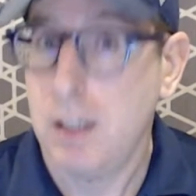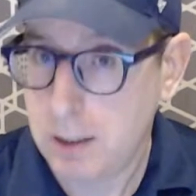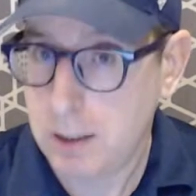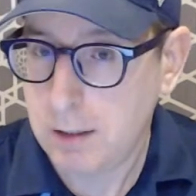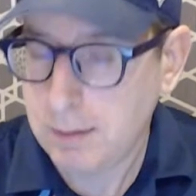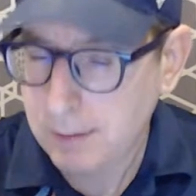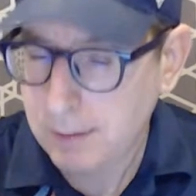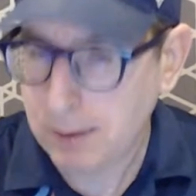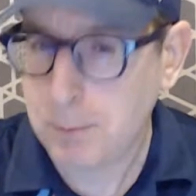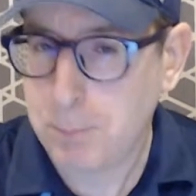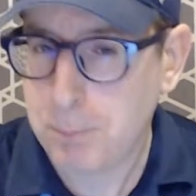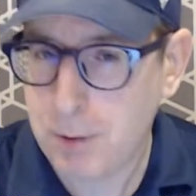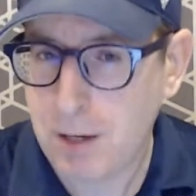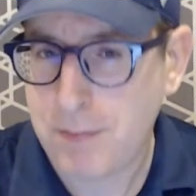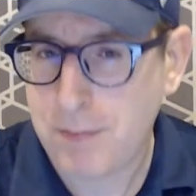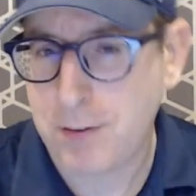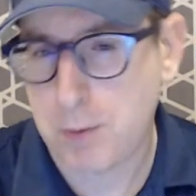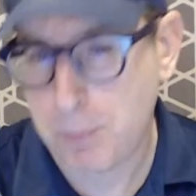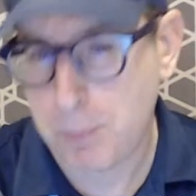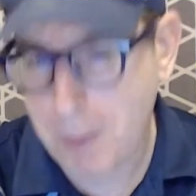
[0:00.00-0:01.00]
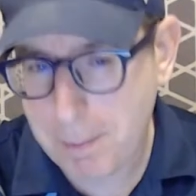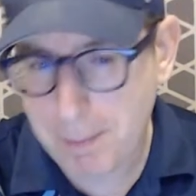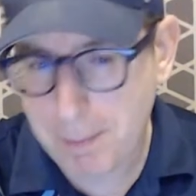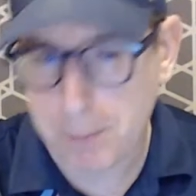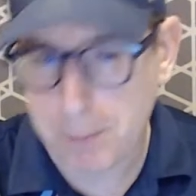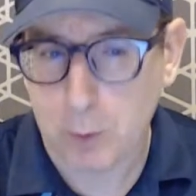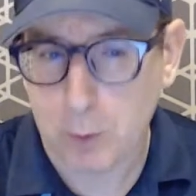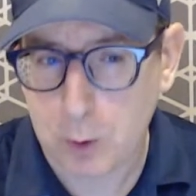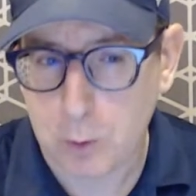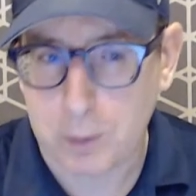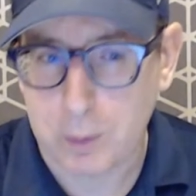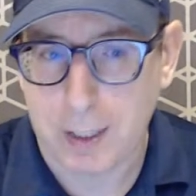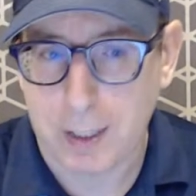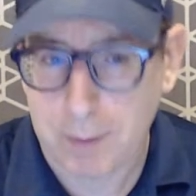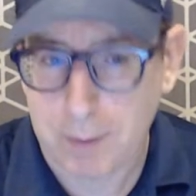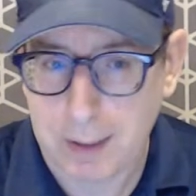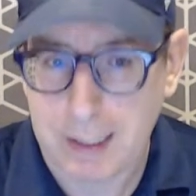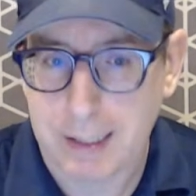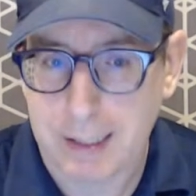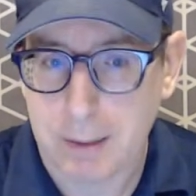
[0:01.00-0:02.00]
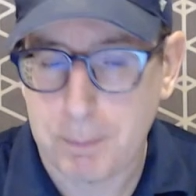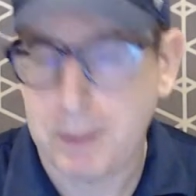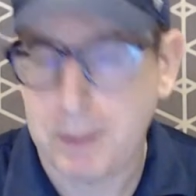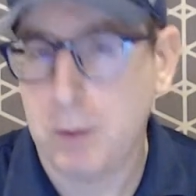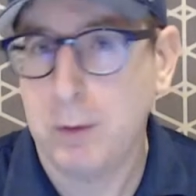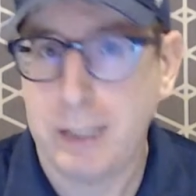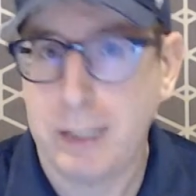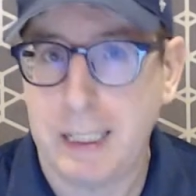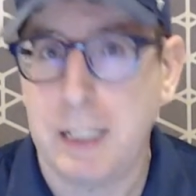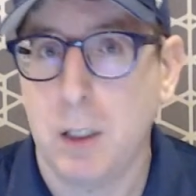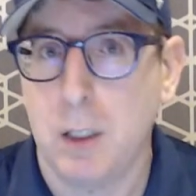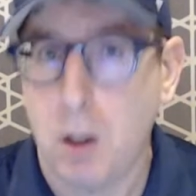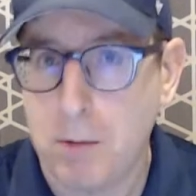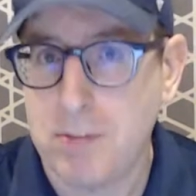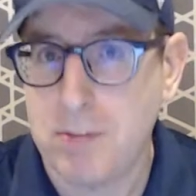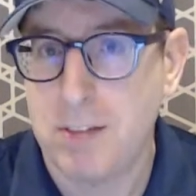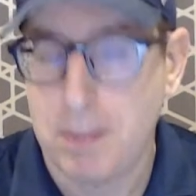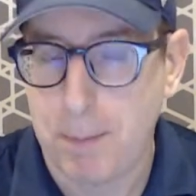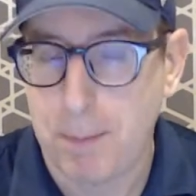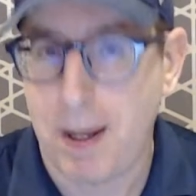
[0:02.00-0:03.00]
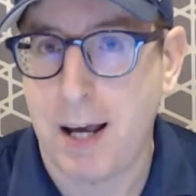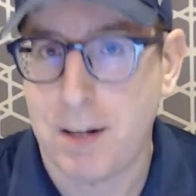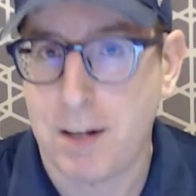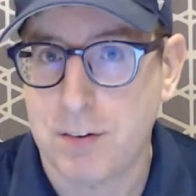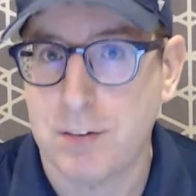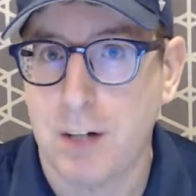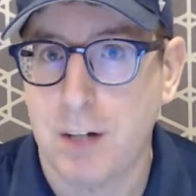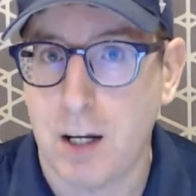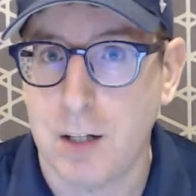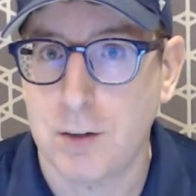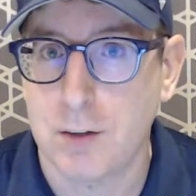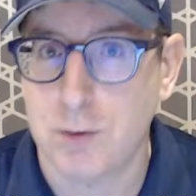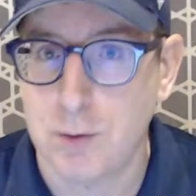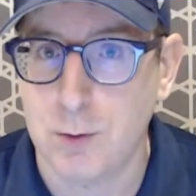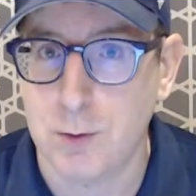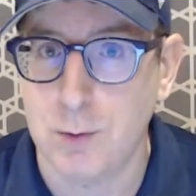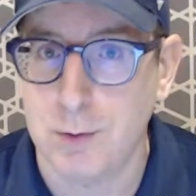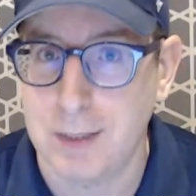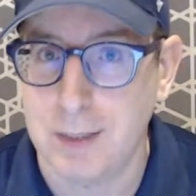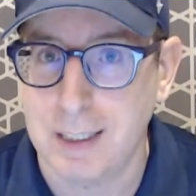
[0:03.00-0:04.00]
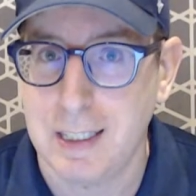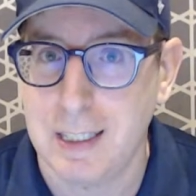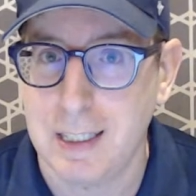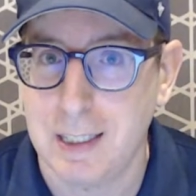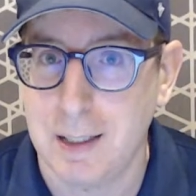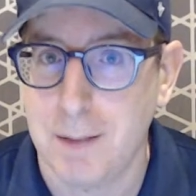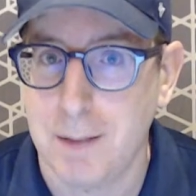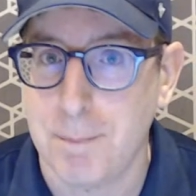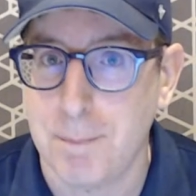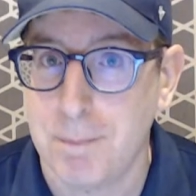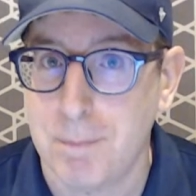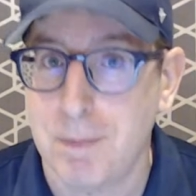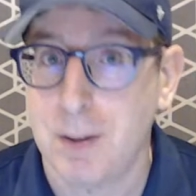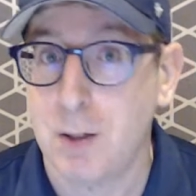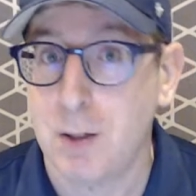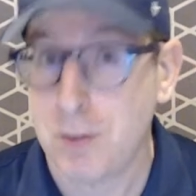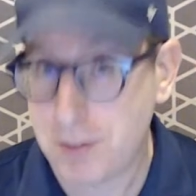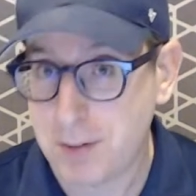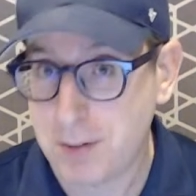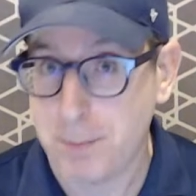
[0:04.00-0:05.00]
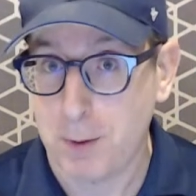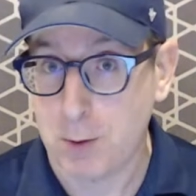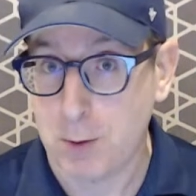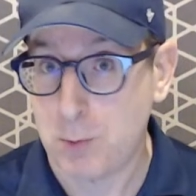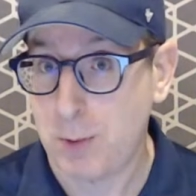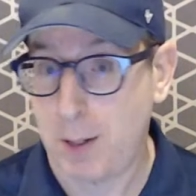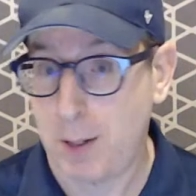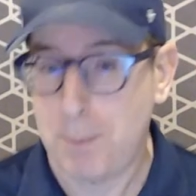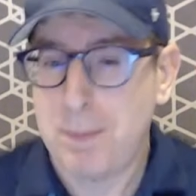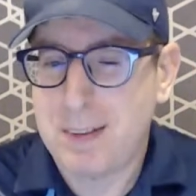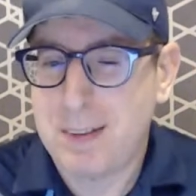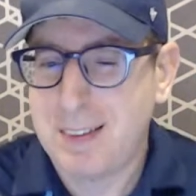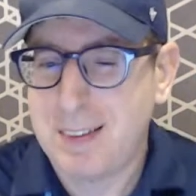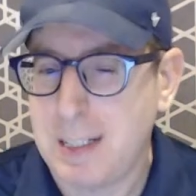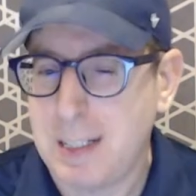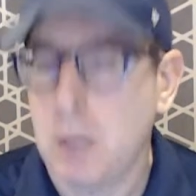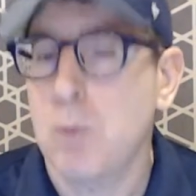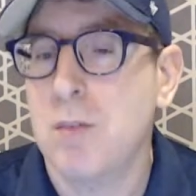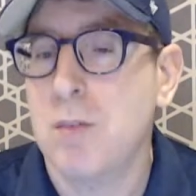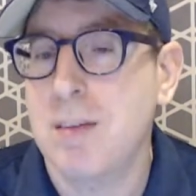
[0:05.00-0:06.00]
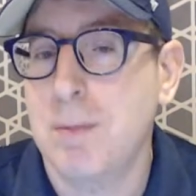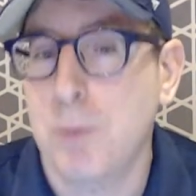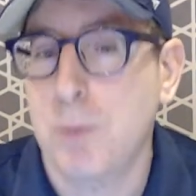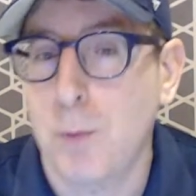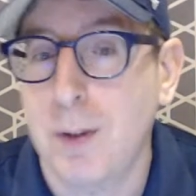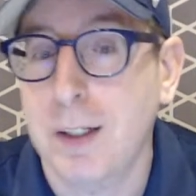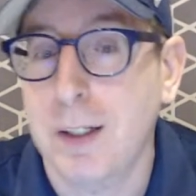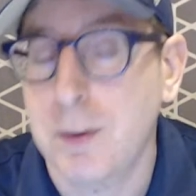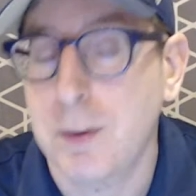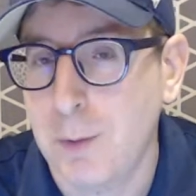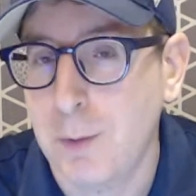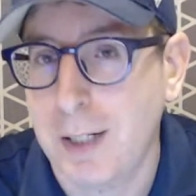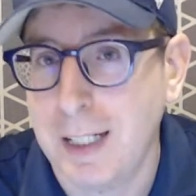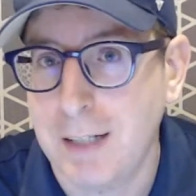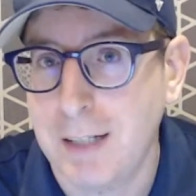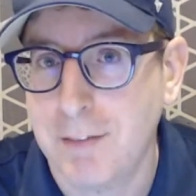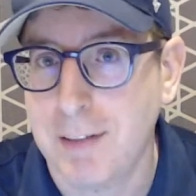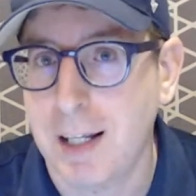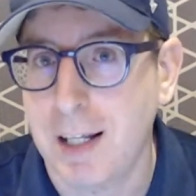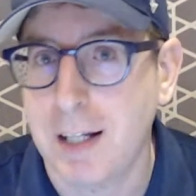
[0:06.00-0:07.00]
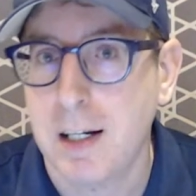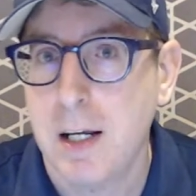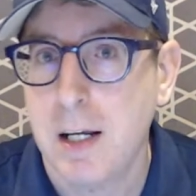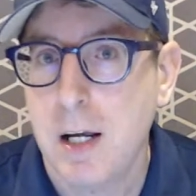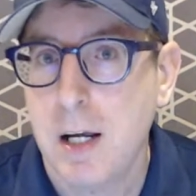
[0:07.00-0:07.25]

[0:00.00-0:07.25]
their profits maybe will go down a little bit, or they can obviously pass it on to the customer as well. But they don't seem to want to do any of that.